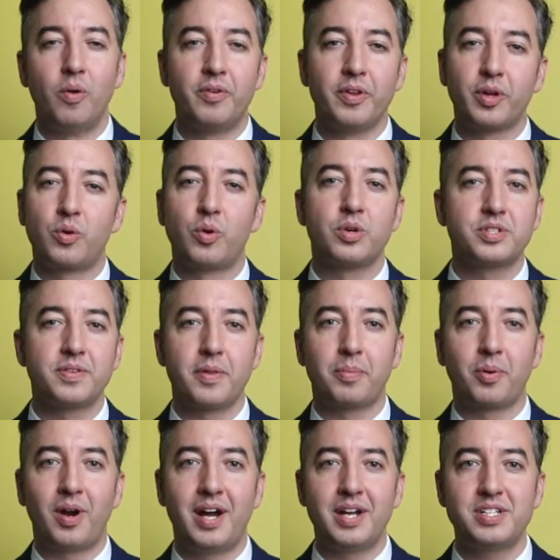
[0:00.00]
Over the course of the
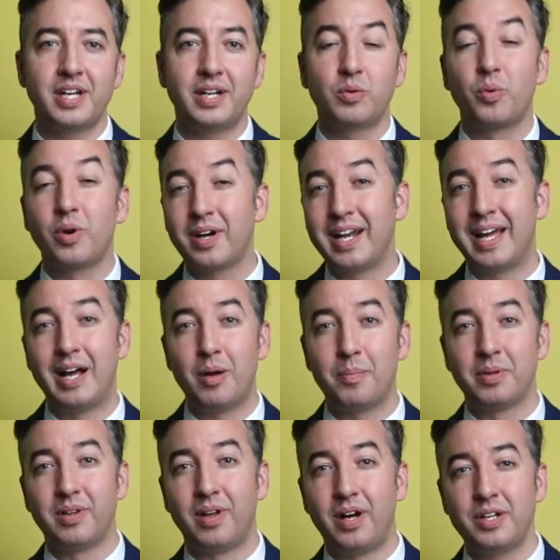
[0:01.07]
project, we're going to help
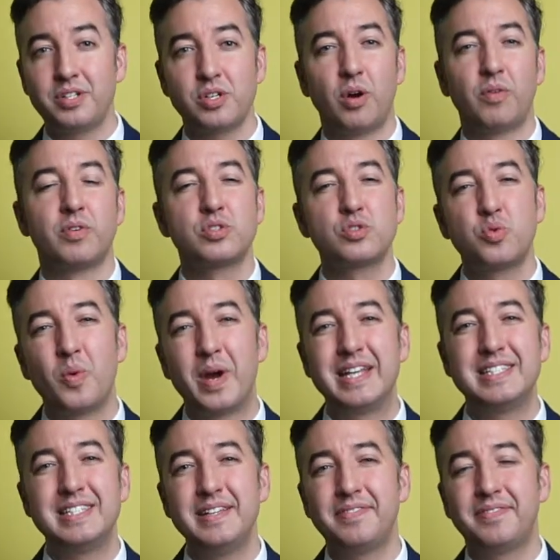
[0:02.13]
launch over
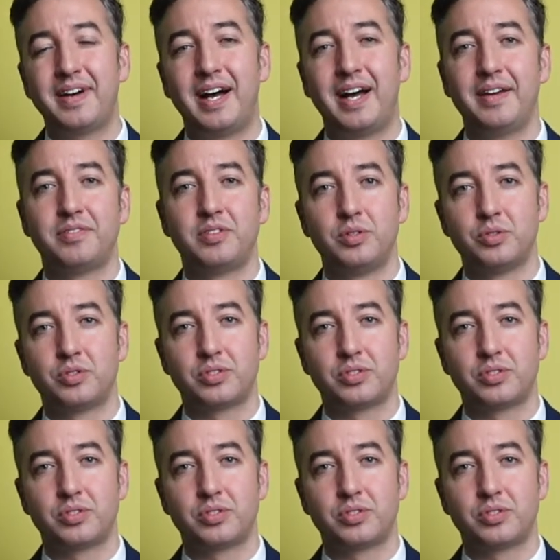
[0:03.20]
25 new